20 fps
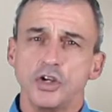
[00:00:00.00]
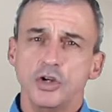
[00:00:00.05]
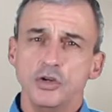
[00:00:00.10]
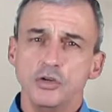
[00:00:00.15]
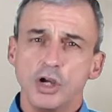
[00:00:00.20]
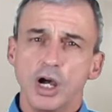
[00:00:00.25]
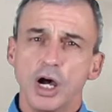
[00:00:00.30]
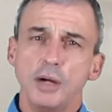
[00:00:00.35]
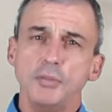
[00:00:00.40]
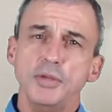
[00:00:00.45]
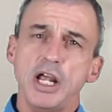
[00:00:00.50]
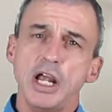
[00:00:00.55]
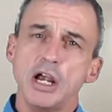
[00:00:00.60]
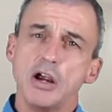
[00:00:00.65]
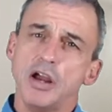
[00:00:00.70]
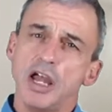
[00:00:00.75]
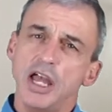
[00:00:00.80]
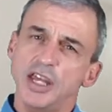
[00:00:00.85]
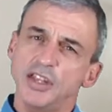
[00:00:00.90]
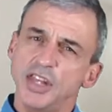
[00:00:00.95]
who come
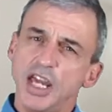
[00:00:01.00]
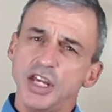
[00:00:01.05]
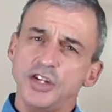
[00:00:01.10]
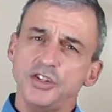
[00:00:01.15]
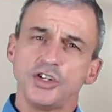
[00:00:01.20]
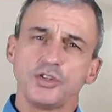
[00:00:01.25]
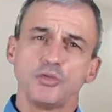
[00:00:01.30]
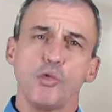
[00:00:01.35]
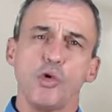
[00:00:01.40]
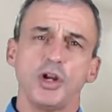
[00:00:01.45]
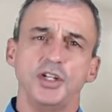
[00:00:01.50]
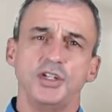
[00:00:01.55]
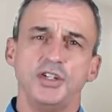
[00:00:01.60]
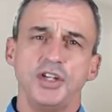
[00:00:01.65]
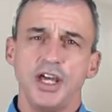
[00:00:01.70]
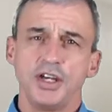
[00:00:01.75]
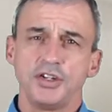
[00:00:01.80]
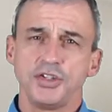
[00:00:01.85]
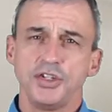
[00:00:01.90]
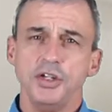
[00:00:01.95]
there and they just want to
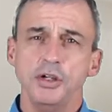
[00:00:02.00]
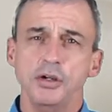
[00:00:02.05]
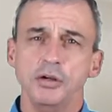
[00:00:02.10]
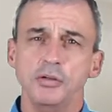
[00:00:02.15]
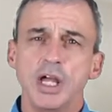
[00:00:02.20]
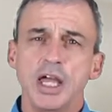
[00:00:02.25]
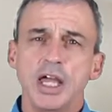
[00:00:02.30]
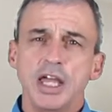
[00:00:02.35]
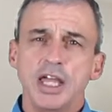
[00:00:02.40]
test you.